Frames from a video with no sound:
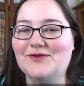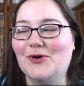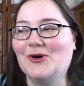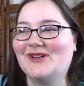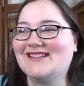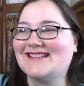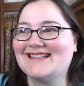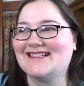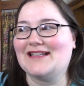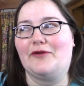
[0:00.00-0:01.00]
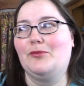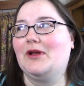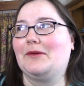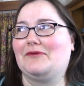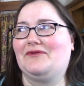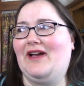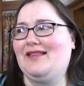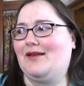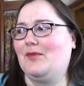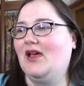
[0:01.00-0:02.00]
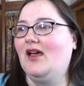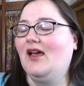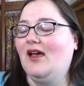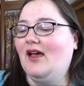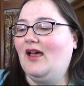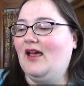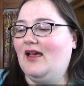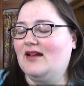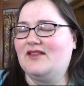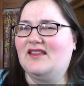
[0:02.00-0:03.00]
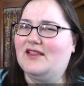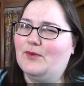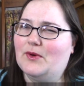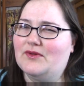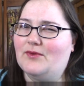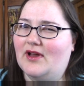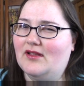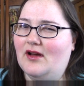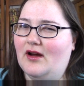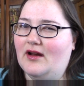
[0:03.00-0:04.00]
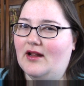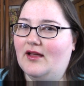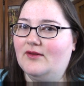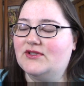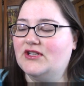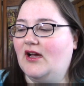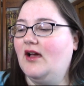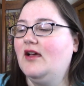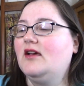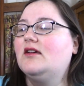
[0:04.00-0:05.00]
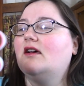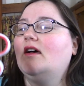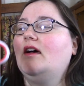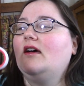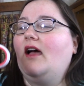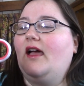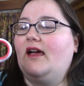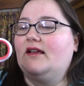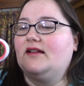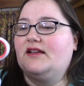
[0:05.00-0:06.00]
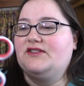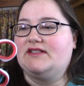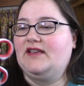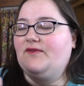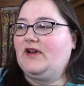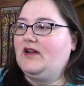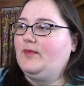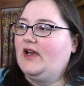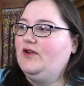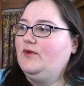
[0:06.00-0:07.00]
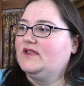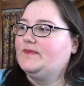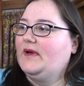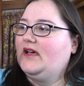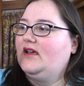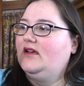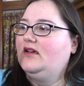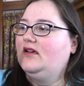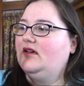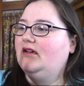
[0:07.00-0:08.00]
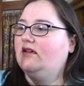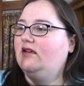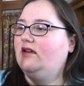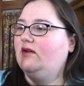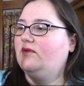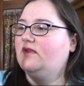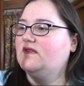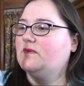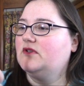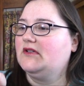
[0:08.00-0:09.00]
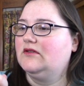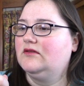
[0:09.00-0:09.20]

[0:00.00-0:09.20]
divorce because I haven't been able to find them. And I think they went with a regular hair cutting kit, which he got. And I just keep forgetting to buy new ones, but you know, these work